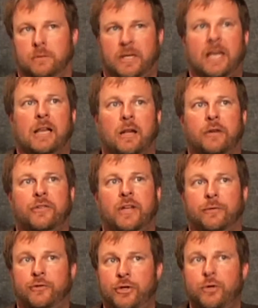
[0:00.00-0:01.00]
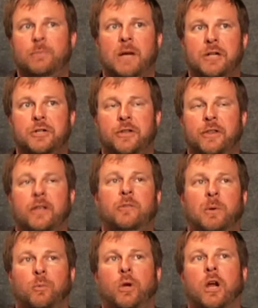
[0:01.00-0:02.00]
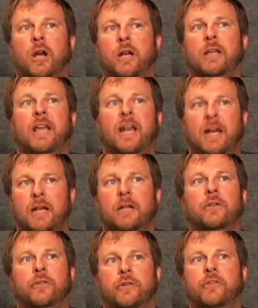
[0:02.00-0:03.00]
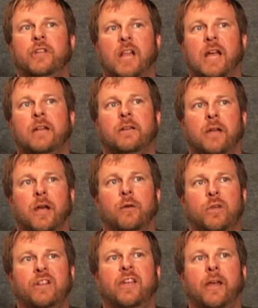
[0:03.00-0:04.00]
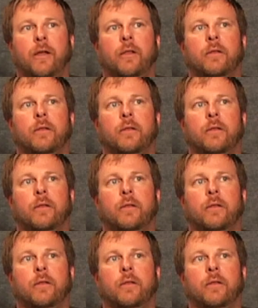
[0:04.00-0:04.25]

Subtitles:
kill ourselves too much on this, but we are going to get it in select retail.